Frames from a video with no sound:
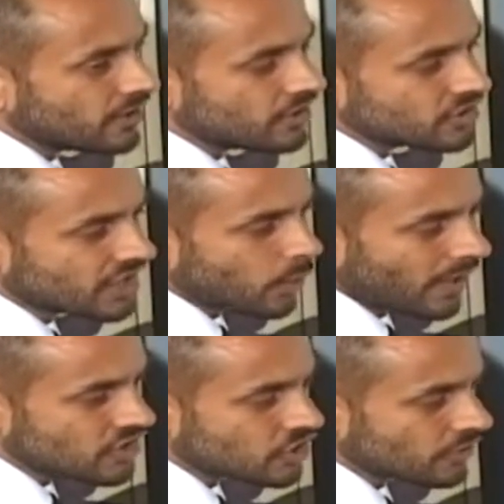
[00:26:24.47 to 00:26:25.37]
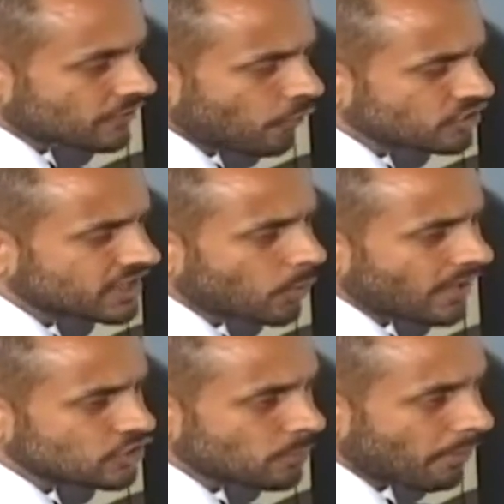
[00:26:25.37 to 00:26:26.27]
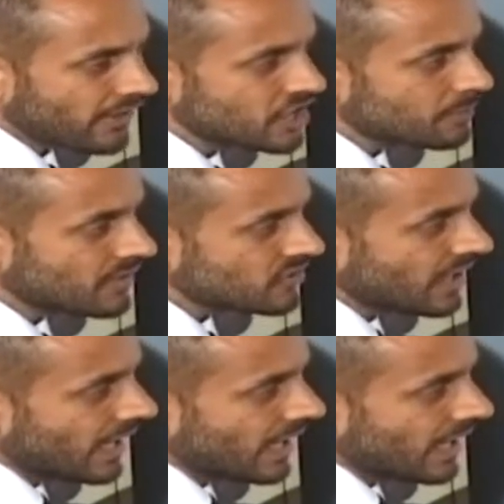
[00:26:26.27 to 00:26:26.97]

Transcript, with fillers: sequential, for sequential punishments.